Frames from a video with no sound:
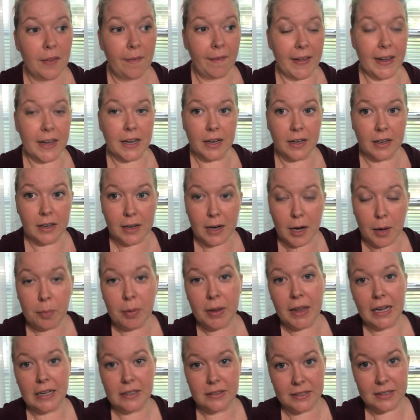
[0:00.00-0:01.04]
like a
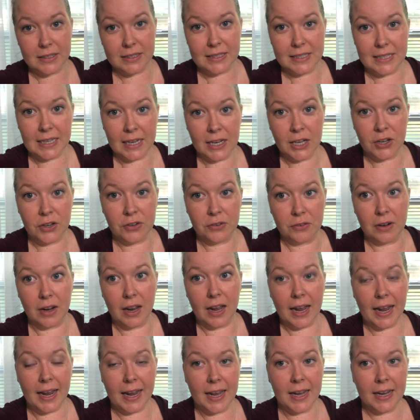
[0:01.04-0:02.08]
couple houses down
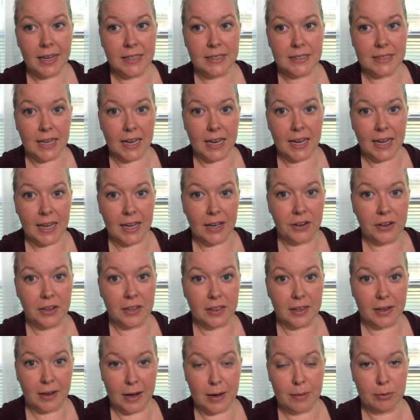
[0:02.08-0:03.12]
and hanging out
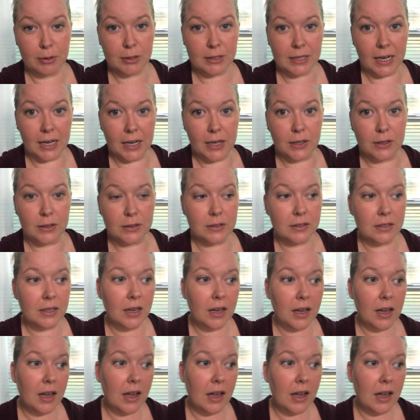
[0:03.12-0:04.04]
at the neighbor's house,